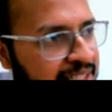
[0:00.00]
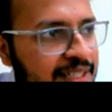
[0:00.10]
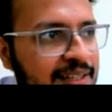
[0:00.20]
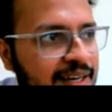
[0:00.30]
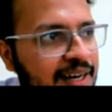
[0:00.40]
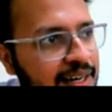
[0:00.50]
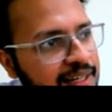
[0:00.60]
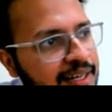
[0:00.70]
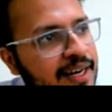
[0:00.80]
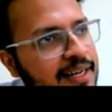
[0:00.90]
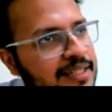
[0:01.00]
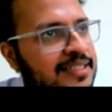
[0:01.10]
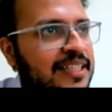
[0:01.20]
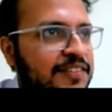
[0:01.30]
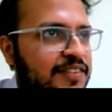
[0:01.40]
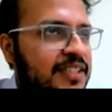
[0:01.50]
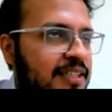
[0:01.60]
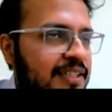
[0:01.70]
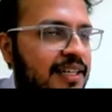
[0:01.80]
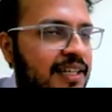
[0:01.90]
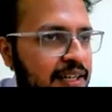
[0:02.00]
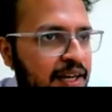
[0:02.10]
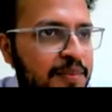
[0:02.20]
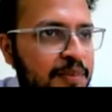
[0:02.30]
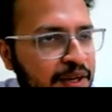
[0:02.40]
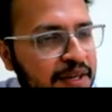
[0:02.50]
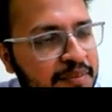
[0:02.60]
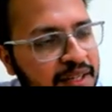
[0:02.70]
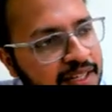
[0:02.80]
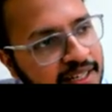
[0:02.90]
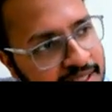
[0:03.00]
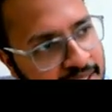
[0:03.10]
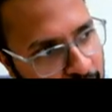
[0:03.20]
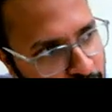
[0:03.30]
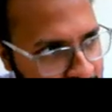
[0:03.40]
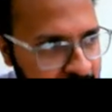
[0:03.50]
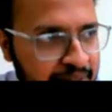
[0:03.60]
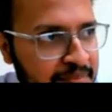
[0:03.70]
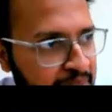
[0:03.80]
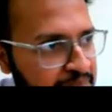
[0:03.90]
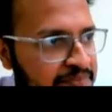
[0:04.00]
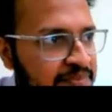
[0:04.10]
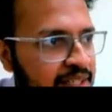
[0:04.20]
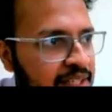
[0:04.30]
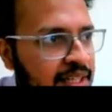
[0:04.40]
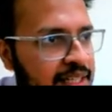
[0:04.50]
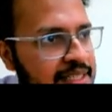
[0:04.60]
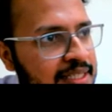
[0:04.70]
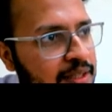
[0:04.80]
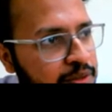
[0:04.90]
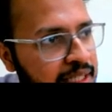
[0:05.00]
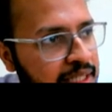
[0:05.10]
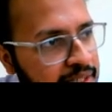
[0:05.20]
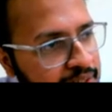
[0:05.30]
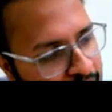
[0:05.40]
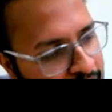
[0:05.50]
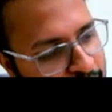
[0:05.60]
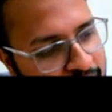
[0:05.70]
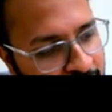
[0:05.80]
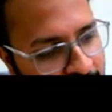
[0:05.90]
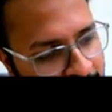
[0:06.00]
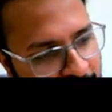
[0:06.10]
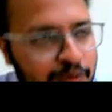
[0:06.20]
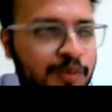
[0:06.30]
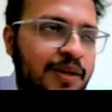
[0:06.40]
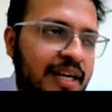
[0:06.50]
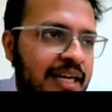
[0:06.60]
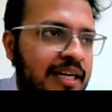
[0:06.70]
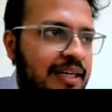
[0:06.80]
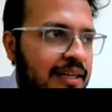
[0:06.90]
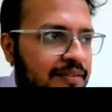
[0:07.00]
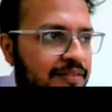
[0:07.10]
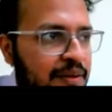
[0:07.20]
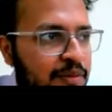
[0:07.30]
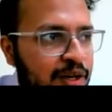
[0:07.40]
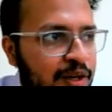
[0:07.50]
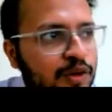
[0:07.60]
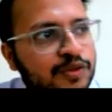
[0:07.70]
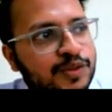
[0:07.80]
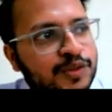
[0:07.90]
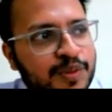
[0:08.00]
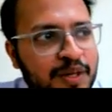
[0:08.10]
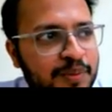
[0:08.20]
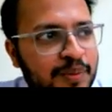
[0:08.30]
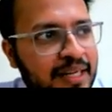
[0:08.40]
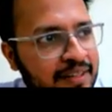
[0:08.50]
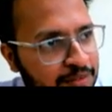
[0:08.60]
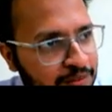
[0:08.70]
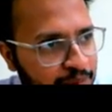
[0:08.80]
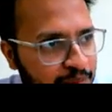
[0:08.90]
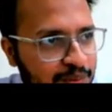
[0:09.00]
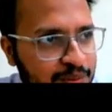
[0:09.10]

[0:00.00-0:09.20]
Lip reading: Patient R had received a hyponatremia correction outside, ma'am. His outside, he was corrected overnight from 104 to 124.